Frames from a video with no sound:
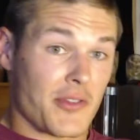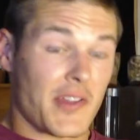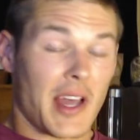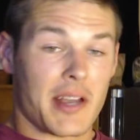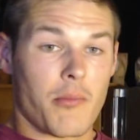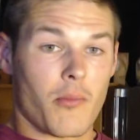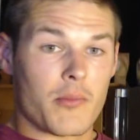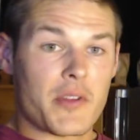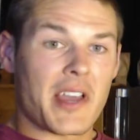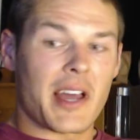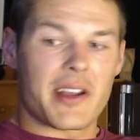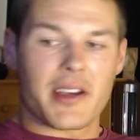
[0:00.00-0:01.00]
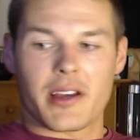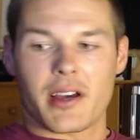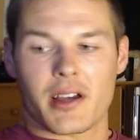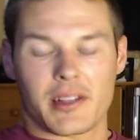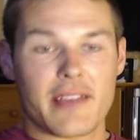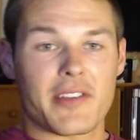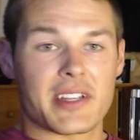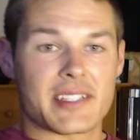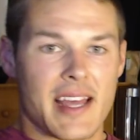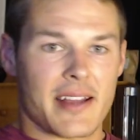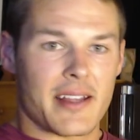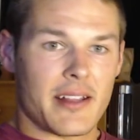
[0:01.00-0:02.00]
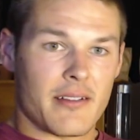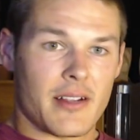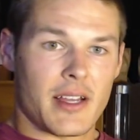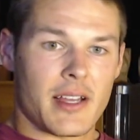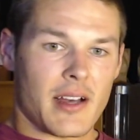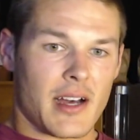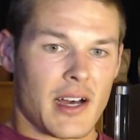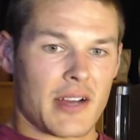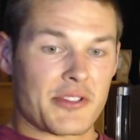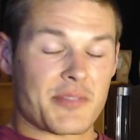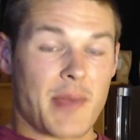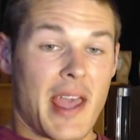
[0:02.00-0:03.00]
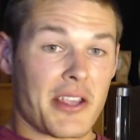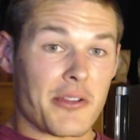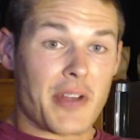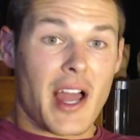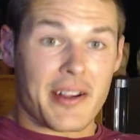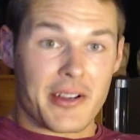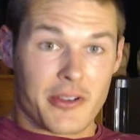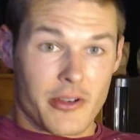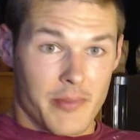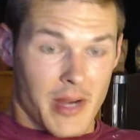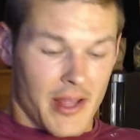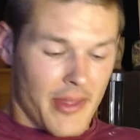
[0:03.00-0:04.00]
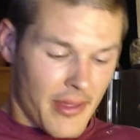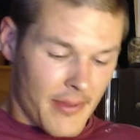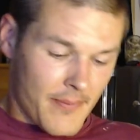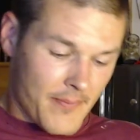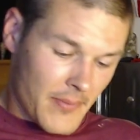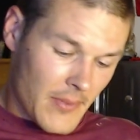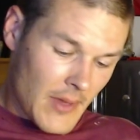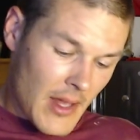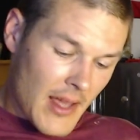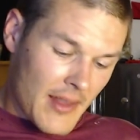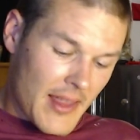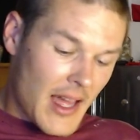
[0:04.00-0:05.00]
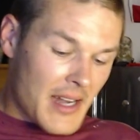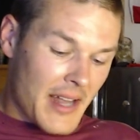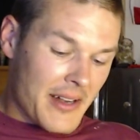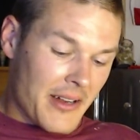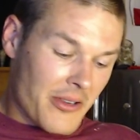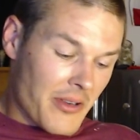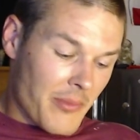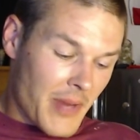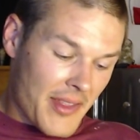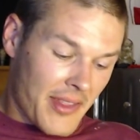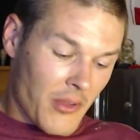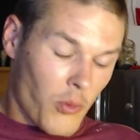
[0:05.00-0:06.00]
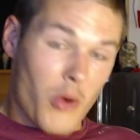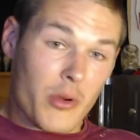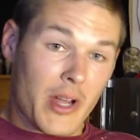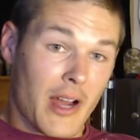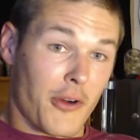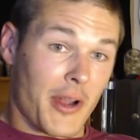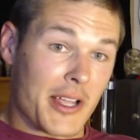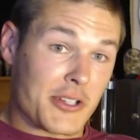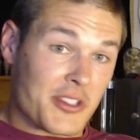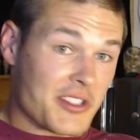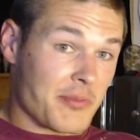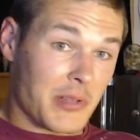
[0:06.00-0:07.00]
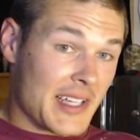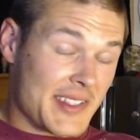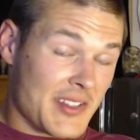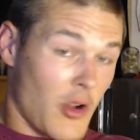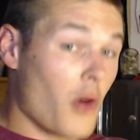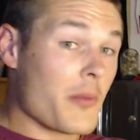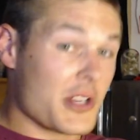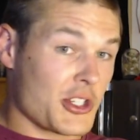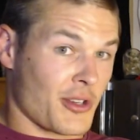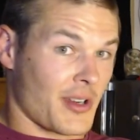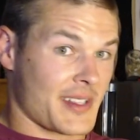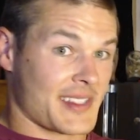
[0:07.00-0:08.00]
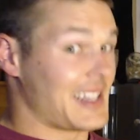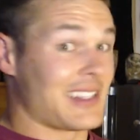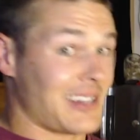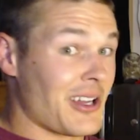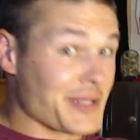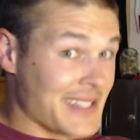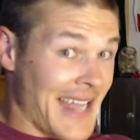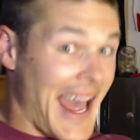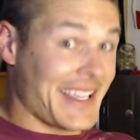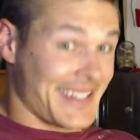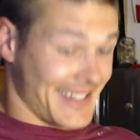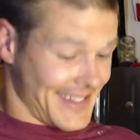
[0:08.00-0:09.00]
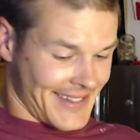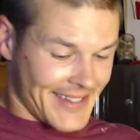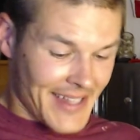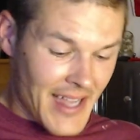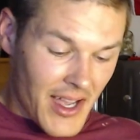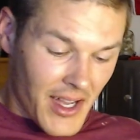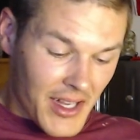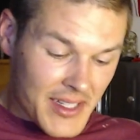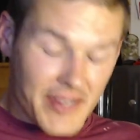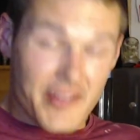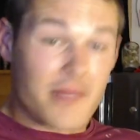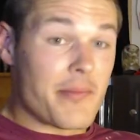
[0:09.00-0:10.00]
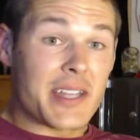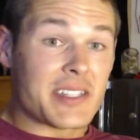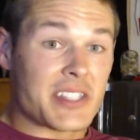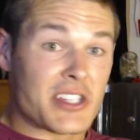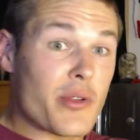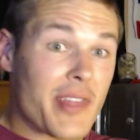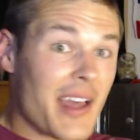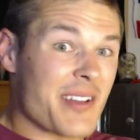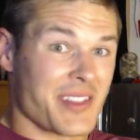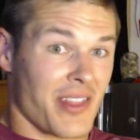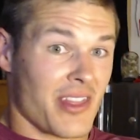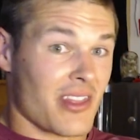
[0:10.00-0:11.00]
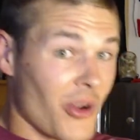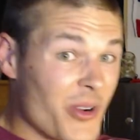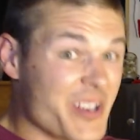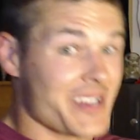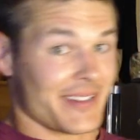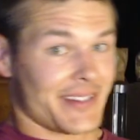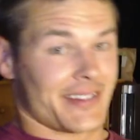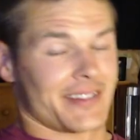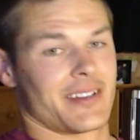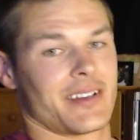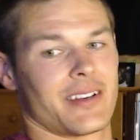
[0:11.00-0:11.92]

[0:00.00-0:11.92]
You've got a live-in tenant who's paying you 900 a month. That 900 a month won't cover interest plus home insurance, let alone taxes, until the mid 2030s.